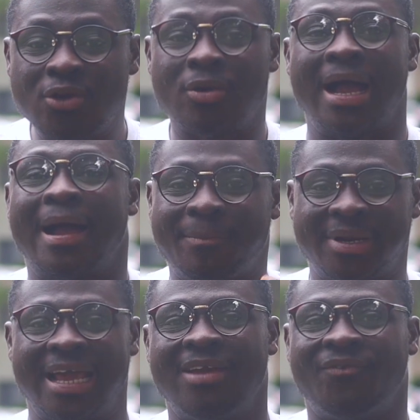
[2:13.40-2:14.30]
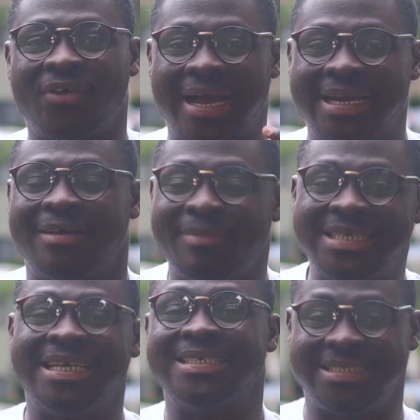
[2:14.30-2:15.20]
you are applying for an
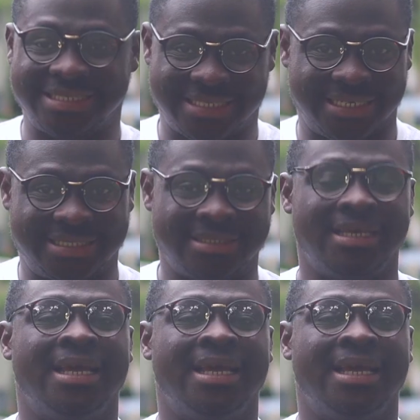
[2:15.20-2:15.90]
emergency date,